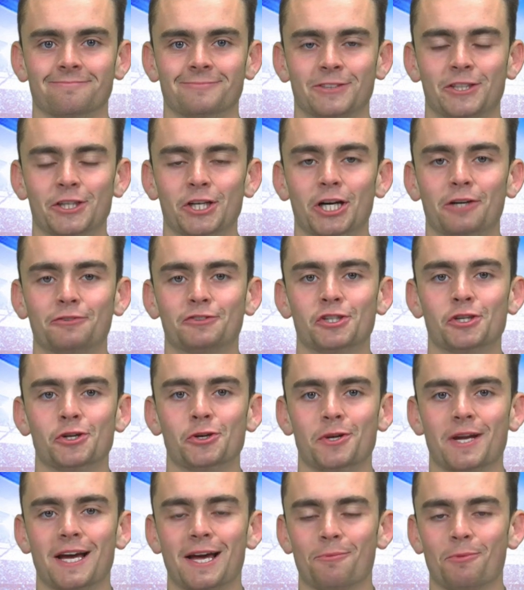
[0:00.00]
Good
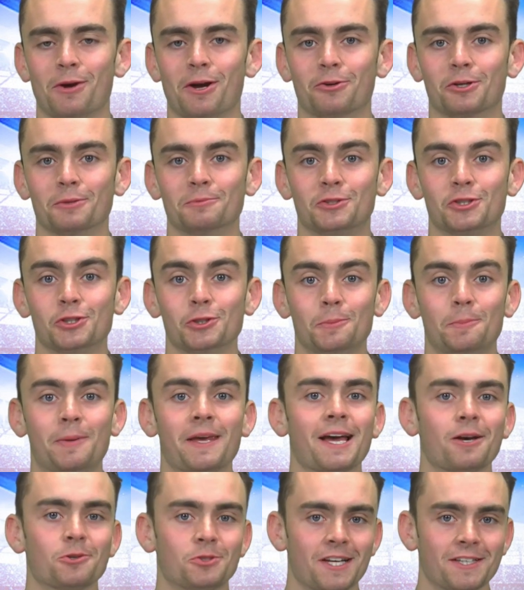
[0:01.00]
afternoon and welcome to
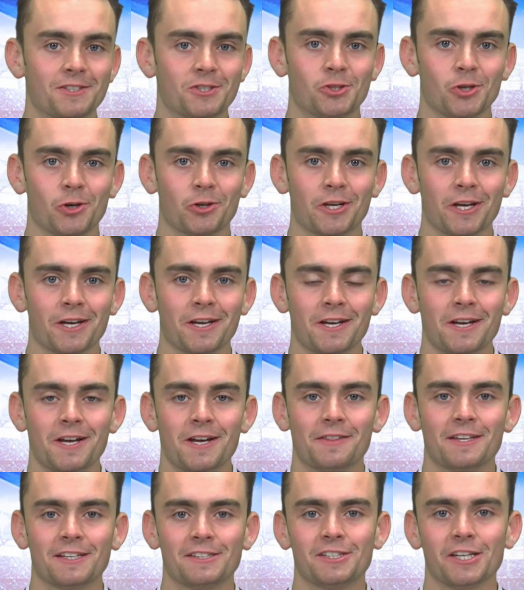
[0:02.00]
PLZ Soccer.
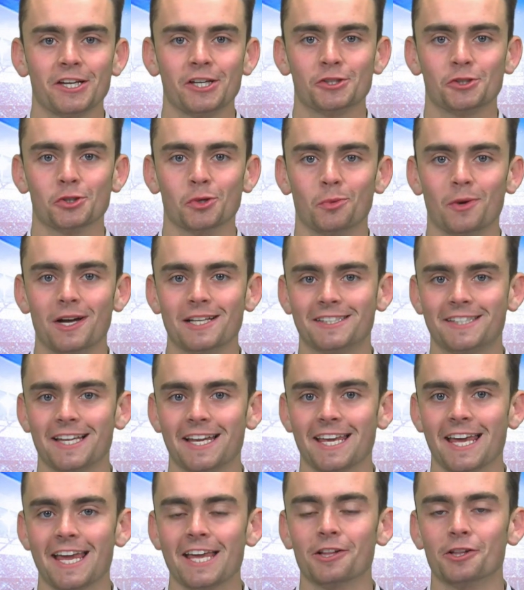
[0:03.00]
This is your
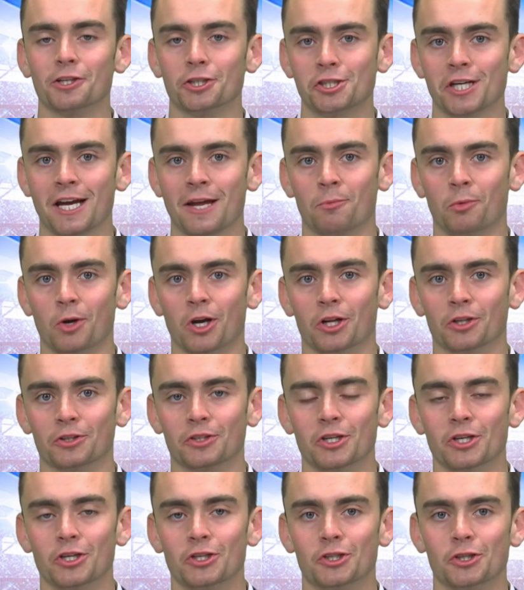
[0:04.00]
Wednesday English and World
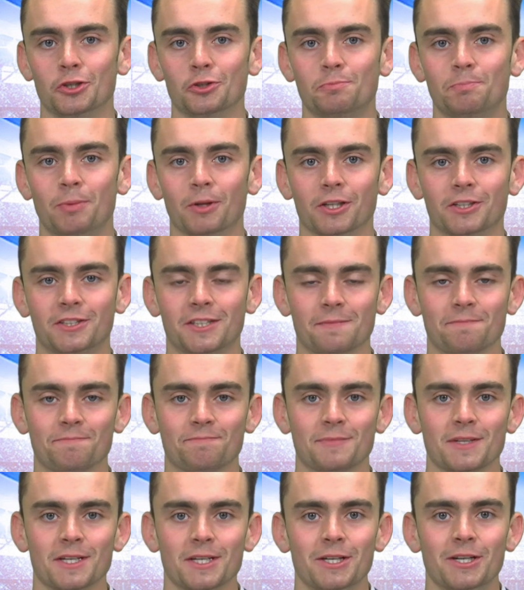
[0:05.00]
News Bulletin.
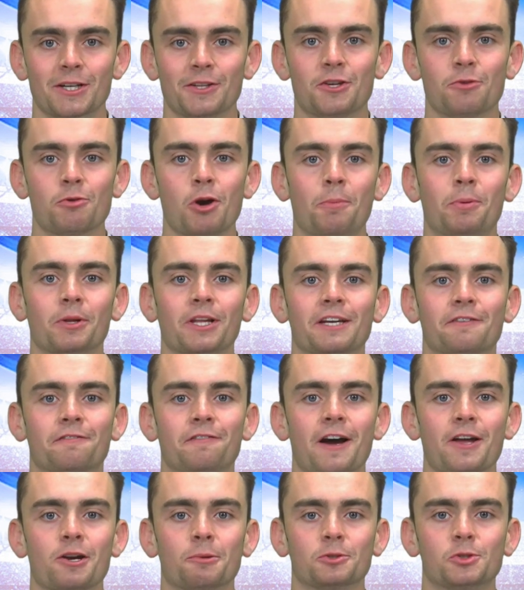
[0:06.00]
The Europa League
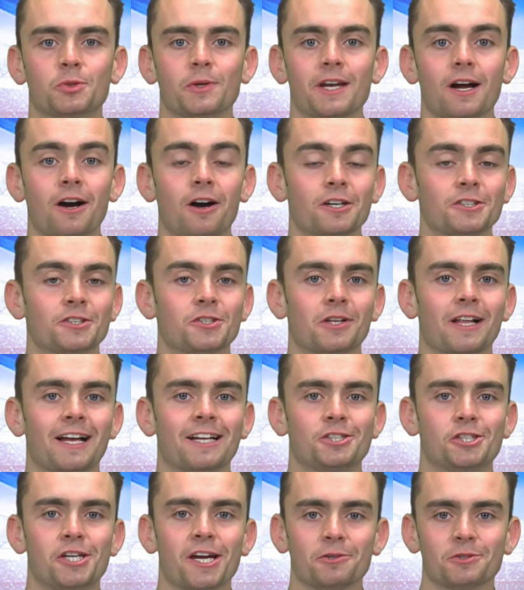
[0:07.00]
final between Arsenal
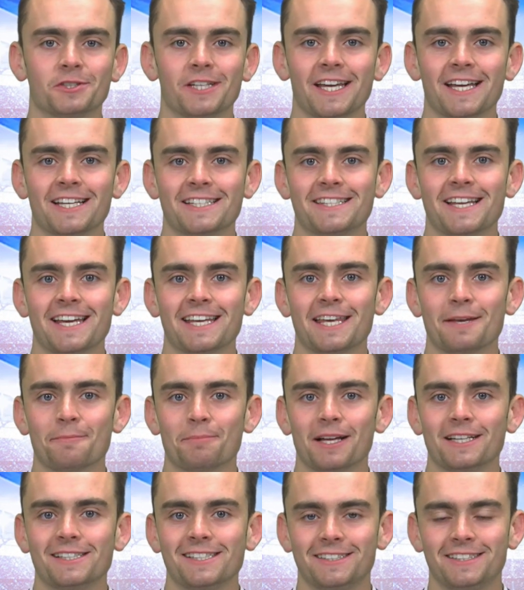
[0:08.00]
and Chelsea is taking
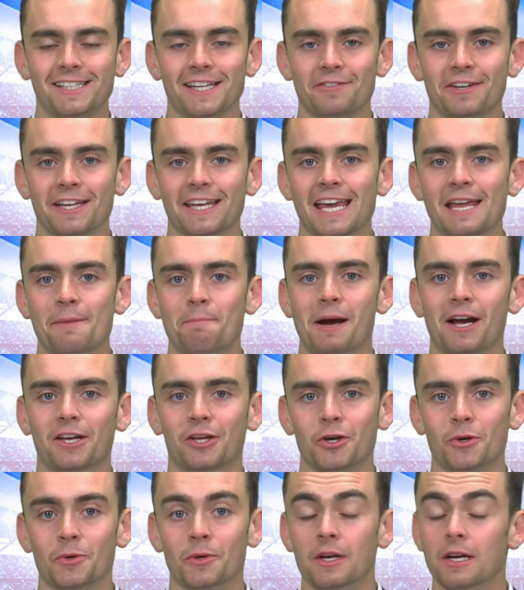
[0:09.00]
place this evening in
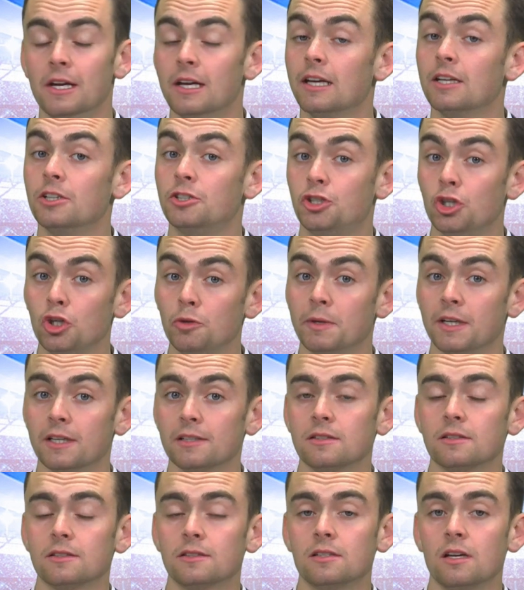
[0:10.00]
Baku in
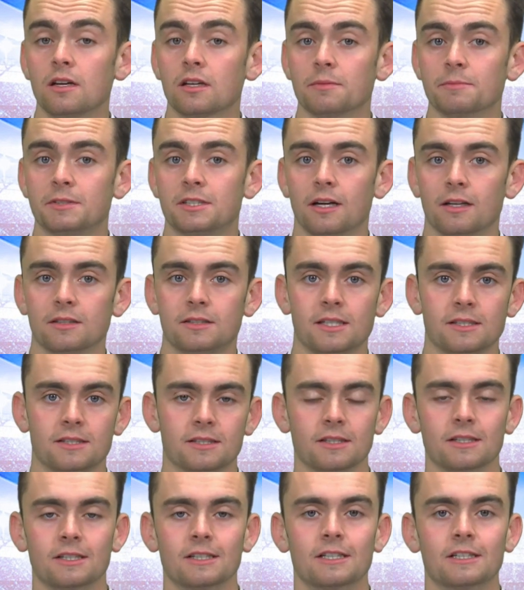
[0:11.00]
dubious circumstances.
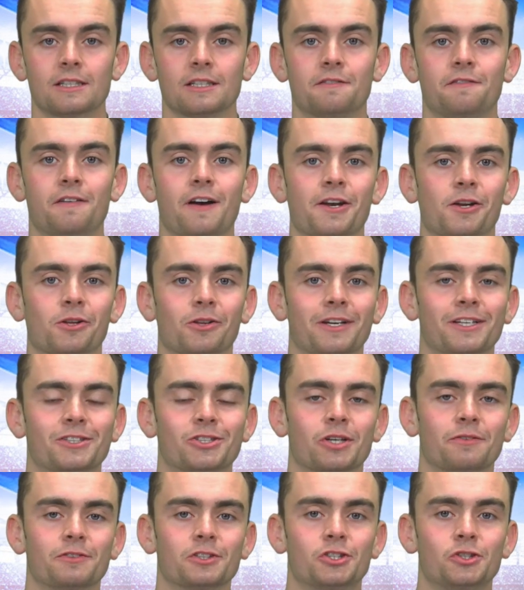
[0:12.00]
The final is
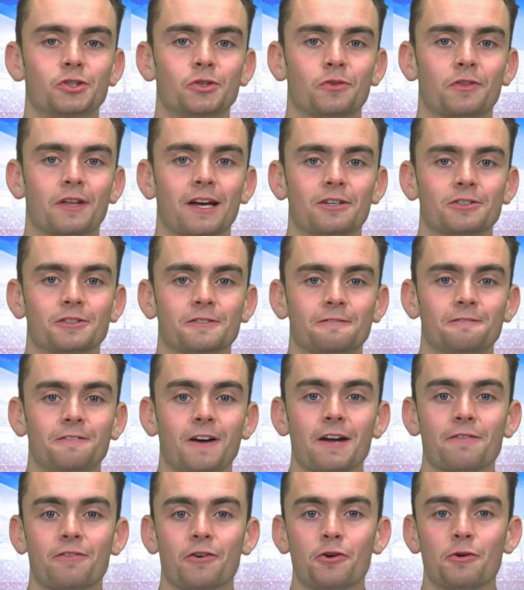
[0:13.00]
over
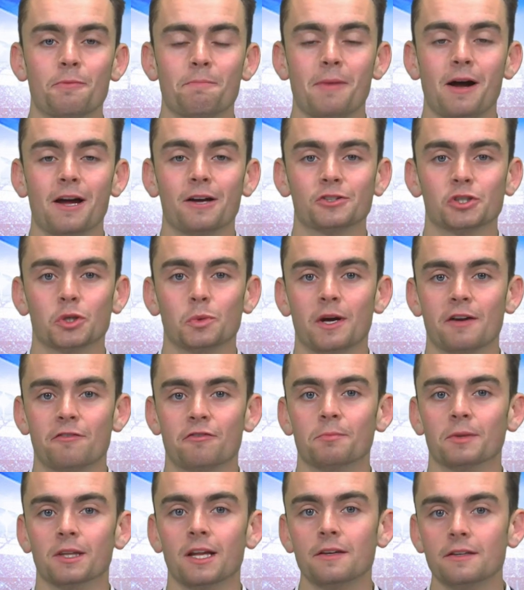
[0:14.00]
2,500 miles away
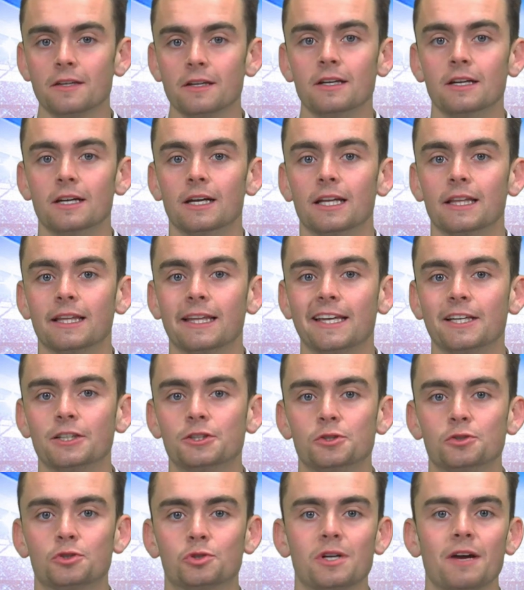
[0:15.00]
from London, leading
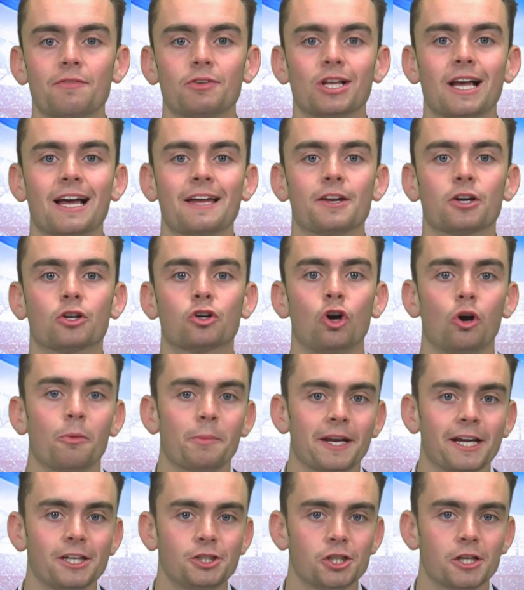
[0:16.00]
to travel and
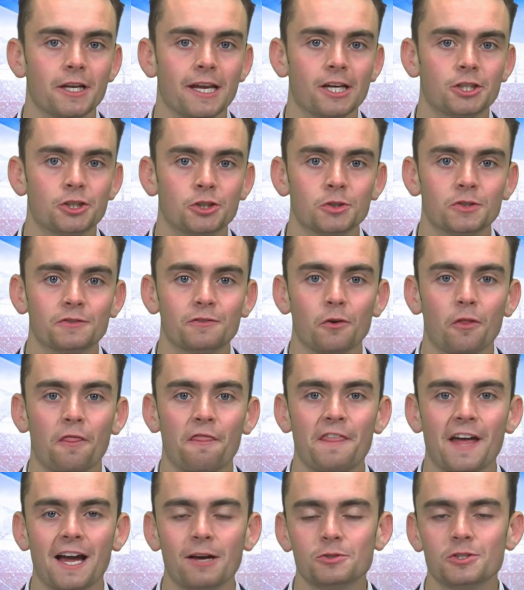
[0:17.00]
accommodation issues for
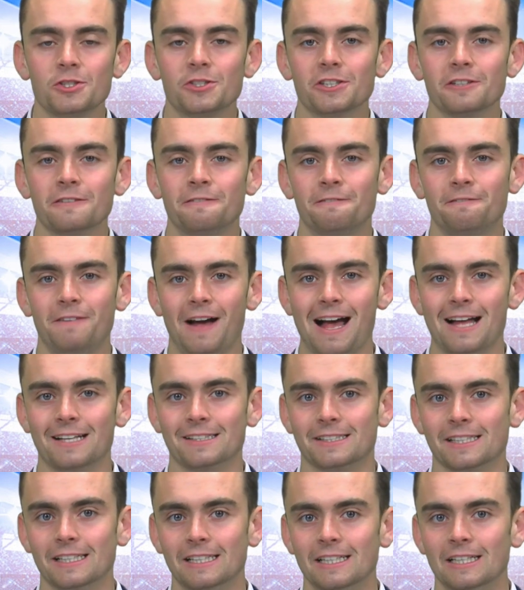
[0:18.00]
thousands of
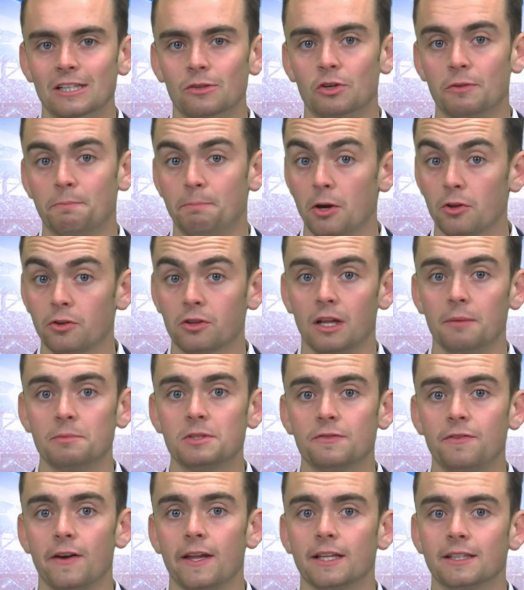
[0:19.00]
fans, with both
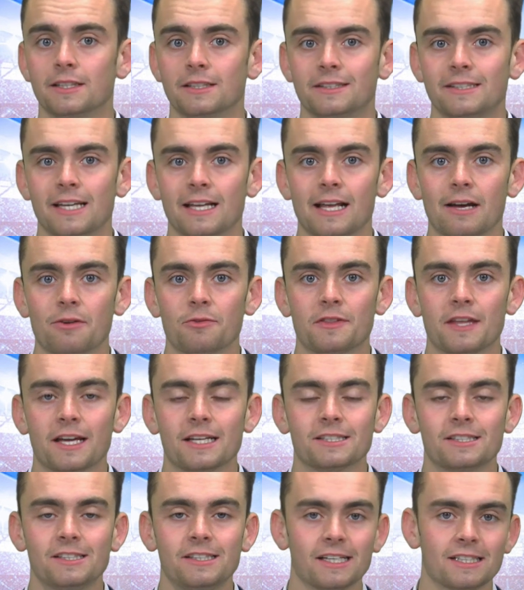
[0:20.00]
clubs failing to sell out their
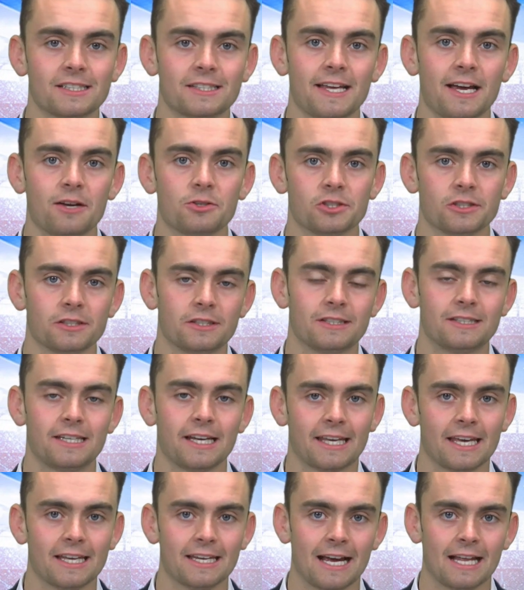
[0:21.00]
6,000
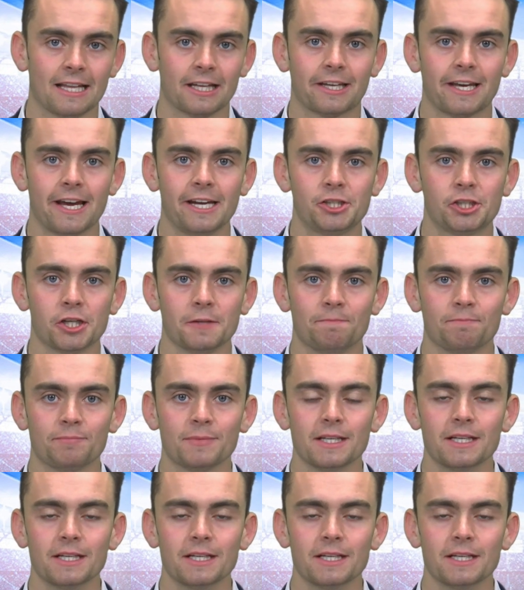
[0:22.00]
ticket allocation.